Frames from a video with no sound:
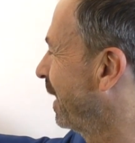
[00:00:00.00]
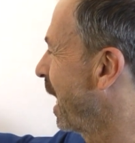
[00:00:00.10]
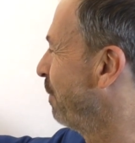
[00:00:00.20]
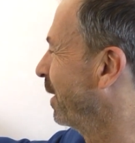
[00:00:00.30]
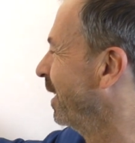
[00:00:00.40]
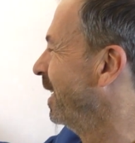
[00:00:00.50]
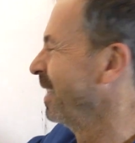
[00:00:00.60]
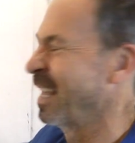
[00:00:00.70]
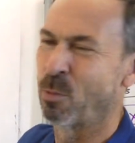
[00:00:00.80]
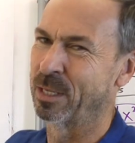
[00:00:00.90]
there,
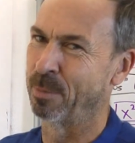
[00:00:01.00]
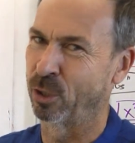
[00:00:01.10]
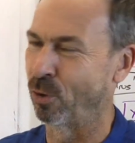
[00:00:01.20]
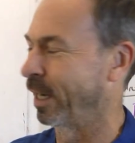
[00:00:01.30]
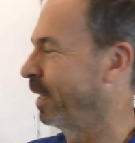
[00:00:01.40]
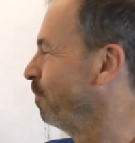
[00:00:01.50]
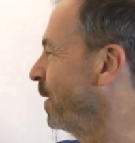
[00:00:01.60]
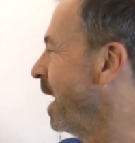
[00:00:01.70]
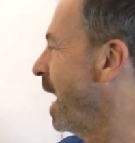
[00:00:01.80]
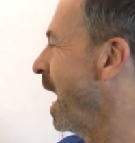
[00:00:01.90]
but that wasn't my trick.
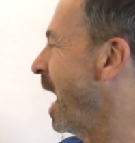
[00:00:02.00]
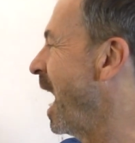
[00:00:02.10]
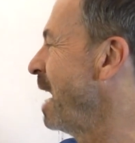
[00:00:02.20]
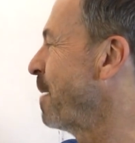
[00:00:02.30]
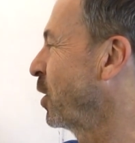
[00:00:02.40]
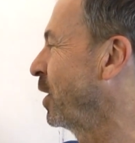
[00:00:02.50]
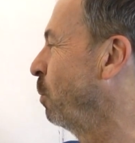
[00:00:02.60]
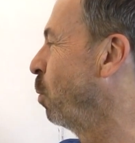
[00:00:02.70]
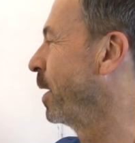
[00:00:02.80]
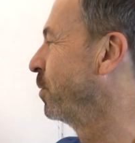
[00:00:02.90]
I'm actually
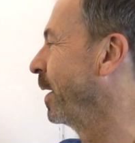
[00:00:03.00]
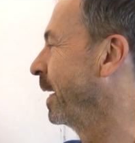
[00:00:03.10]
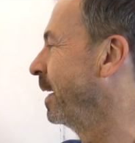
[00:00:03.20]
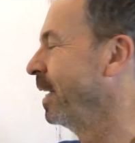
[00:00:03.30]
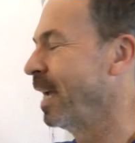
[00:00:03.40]
wondering